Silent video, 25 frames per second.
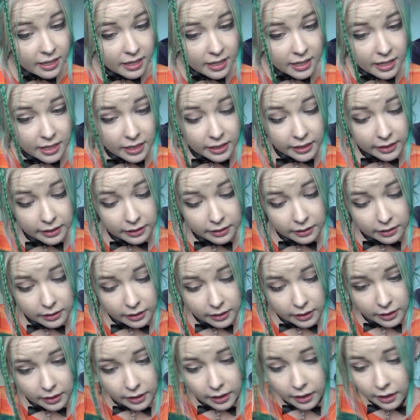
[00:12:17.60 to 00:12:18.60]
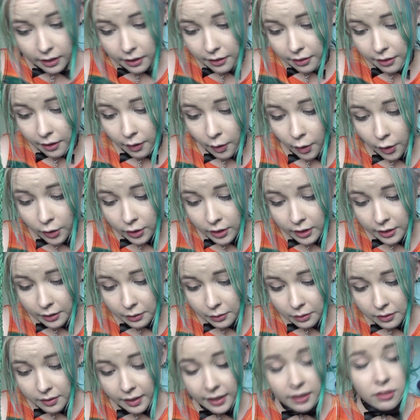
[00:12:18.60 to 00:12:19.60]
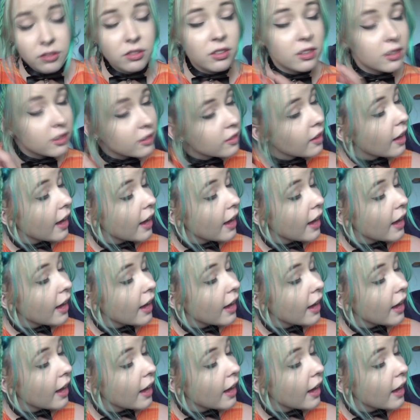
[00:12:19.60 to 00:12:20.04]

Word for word: in their own little sections.